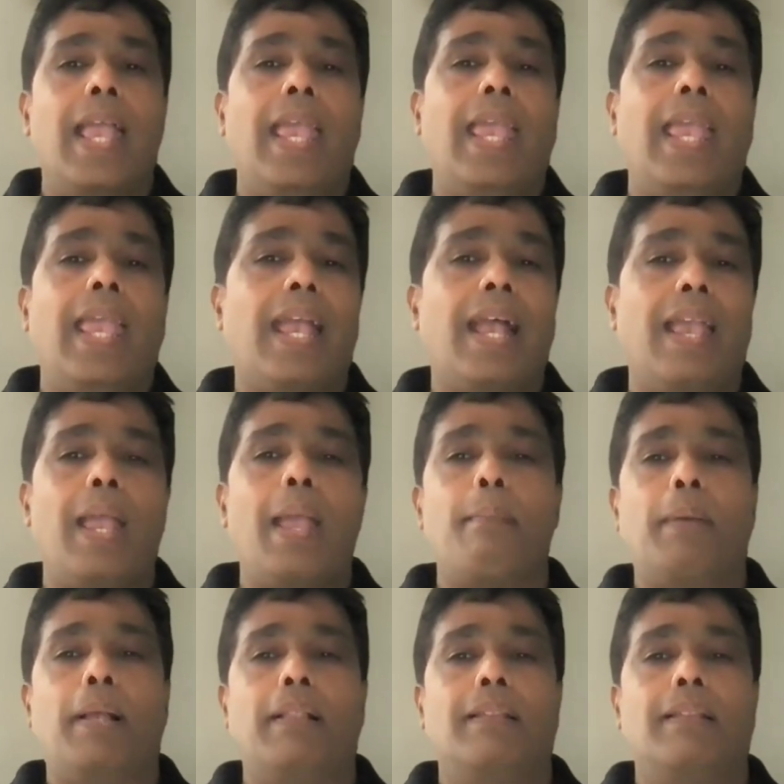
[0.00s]

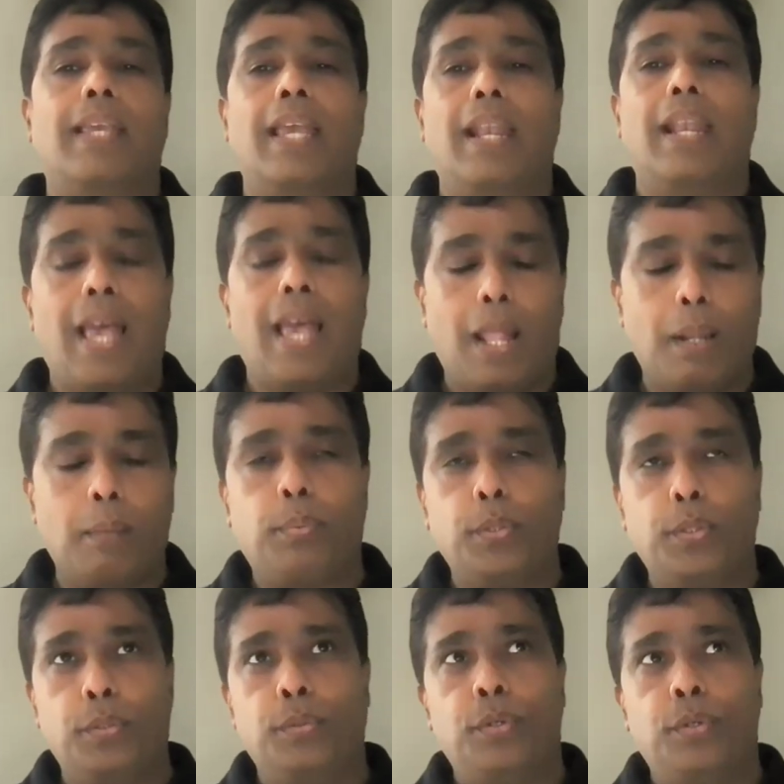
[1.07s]
AI/ML can help
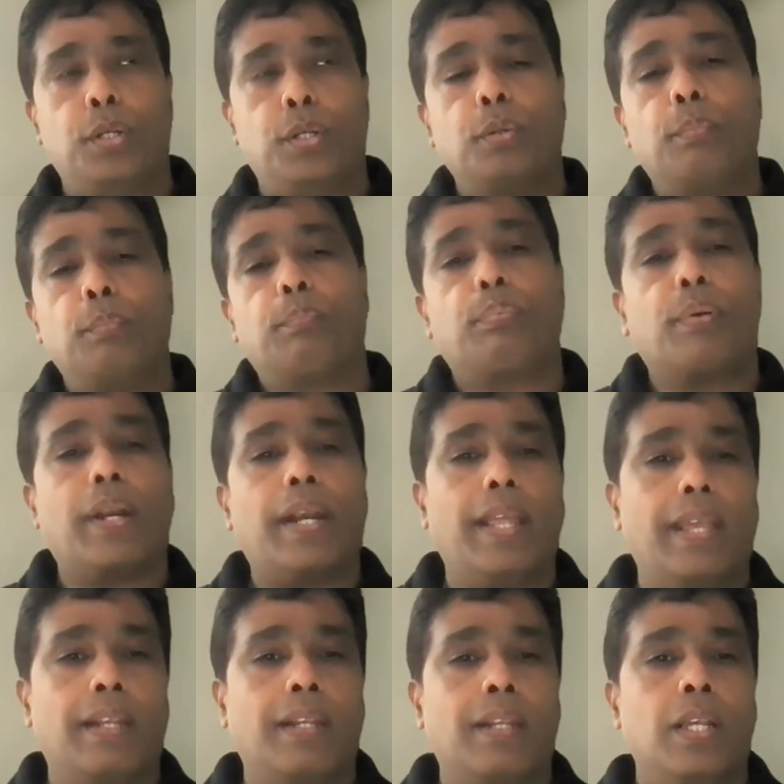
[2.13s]
you to
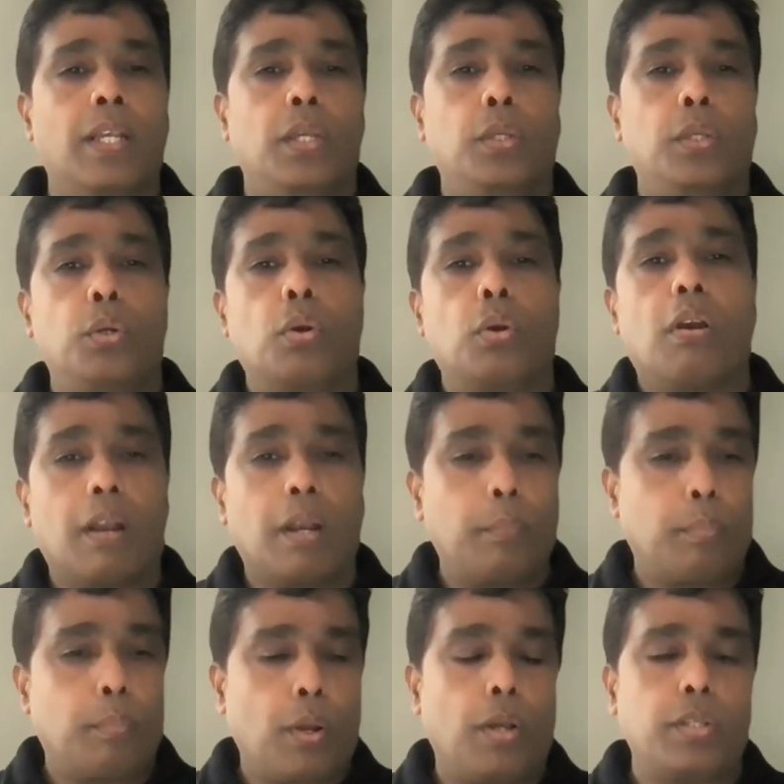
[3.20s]
predict your
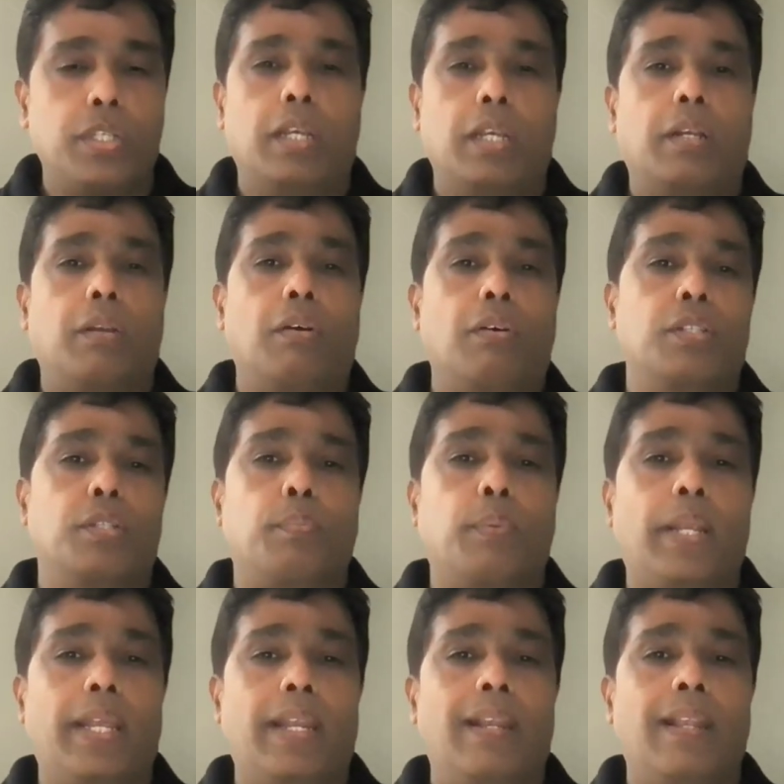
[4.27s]
current project or
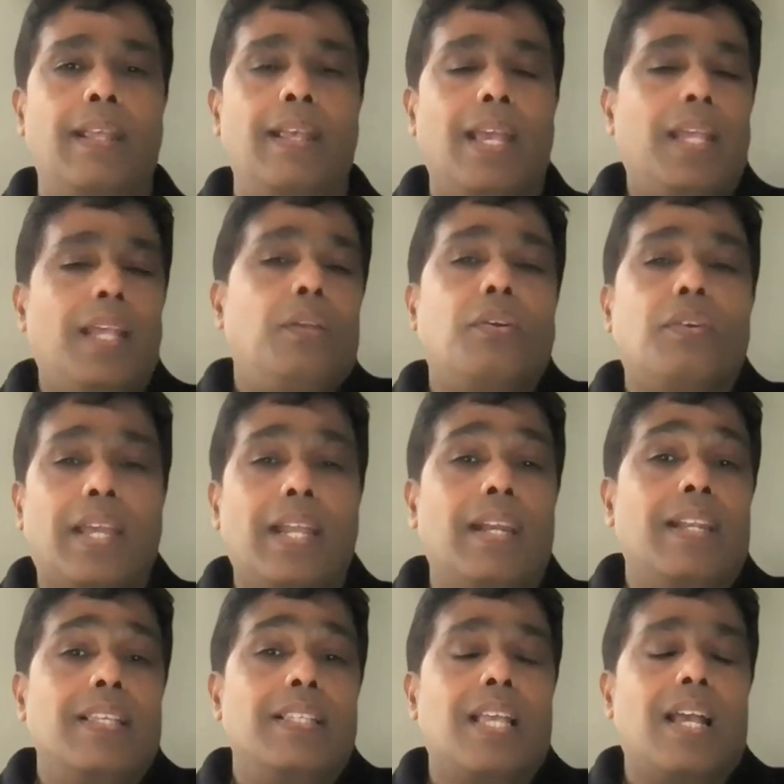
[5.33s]
sprint, and you can
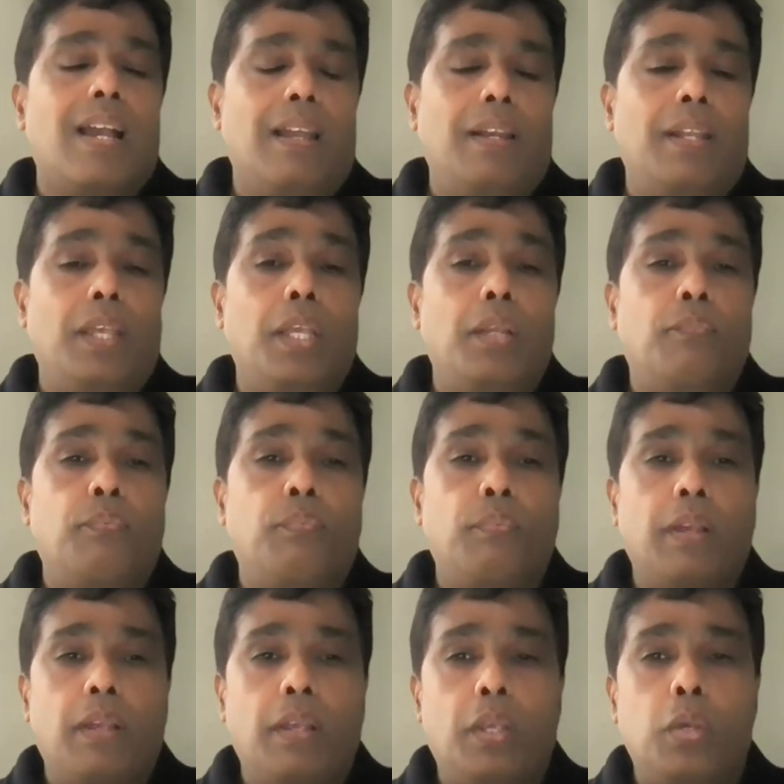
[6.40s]
decide if
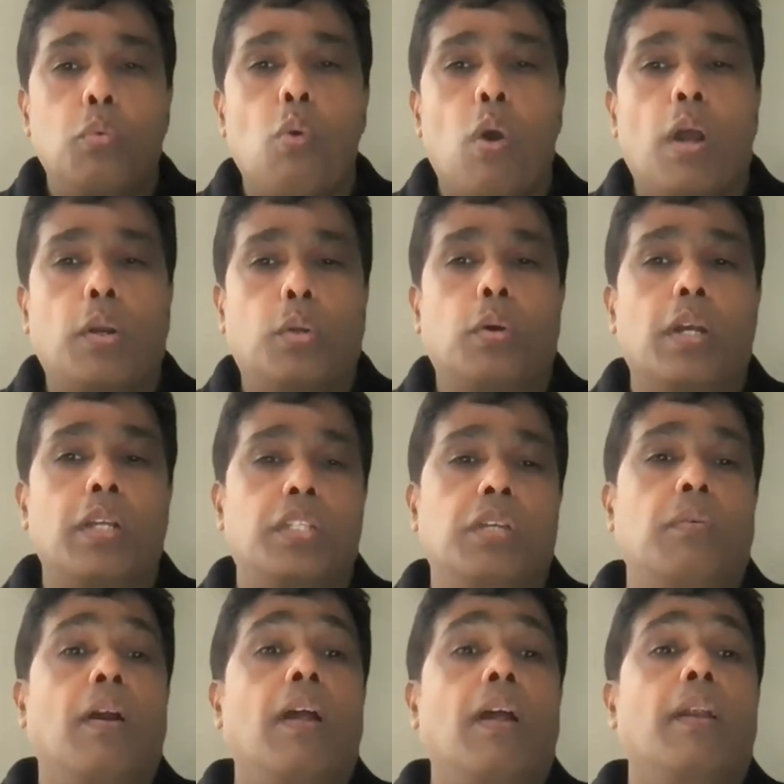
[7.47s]
you want to
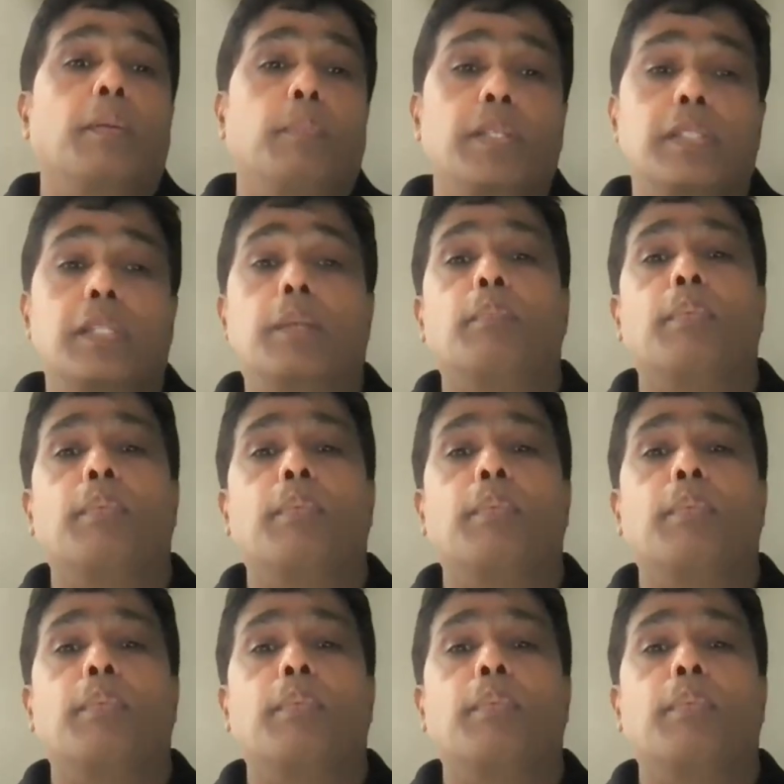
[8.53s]
achieve 100%